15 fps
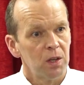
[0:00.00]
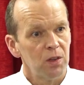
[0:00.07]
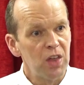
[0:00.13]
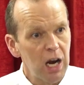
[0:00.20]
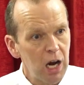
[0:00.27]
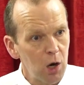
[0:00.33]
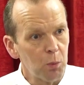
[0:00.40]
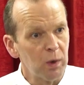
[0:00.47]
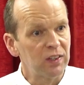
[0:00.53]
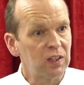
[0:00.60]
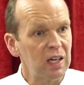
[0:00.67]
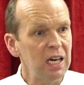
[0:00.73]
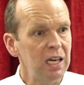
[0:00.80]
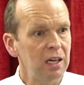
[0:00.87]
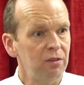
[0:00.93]
there with
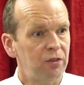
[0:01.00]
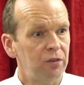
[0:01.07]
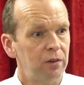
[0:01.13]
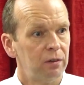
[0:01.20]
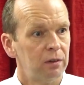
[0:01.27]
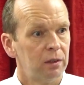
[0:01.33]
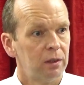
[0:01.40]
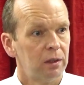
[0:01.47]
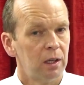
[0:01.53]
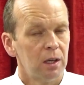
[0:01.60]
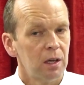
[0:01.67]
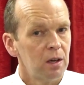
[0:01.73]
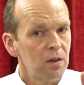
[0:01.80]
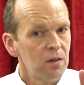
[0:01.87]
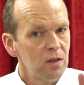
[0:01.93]
Eve,
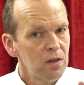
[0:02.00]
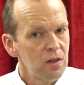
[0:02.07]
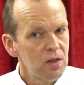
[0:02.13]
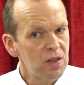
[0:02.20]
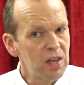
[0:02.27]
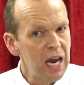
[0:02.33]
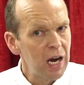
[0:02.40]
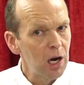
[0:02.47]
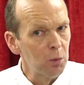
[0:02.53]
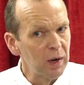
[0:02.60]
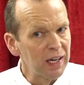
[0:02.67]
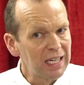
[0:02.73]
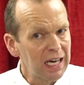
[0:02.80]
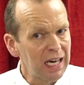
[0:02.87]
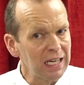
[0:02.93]
there
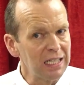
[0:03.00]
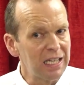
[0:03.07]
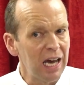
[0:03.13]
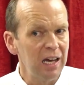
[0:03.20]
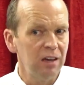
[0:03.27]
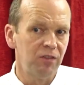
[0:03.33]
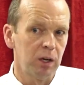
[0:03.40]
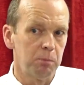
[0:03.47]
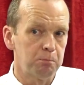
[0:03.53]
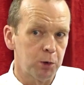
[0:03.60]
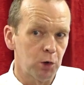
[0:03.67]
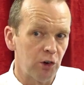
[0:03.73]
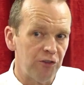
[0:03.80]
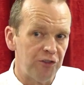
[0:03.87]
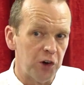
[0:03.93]
with King David,
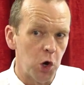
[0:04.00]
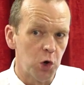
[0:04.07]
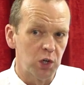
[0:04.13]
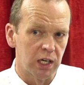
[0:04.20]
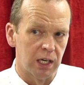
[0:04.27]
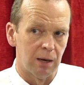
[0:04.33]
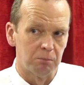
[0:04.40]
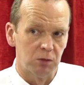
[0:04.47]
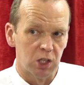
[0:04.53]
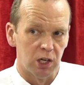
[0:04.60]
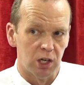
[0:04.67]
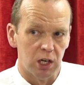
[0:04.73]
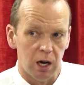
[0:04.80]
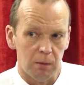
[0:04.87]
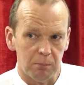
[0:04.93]
provoking him to
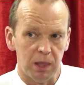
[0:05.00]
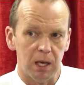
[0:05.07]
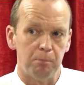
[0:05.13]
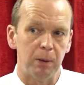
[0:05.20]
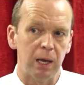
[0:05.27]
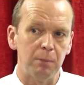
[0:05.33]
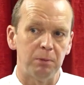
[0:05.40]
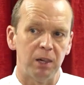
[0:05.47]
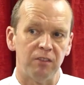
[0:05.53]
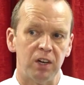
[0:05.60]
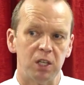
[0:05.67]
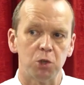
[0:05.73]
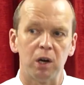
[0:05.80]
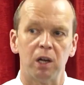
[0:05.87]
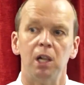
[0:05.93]
number the people of
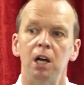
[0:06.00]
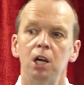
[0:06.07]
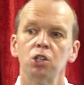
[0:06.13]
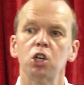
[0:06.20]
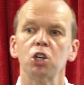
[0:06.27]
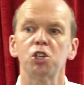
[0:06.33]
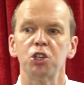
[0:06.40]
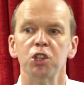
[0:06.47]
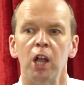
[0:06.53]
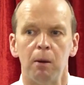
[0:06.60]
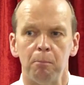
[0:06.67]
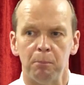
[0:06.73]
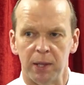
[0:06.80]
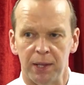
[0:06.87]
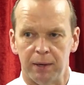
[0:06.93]
Israel. Just
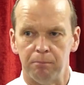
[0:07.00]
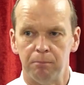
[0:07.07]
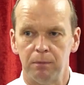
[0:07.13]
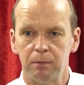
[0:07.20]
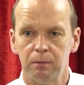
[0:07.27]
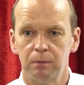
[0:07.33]
number them.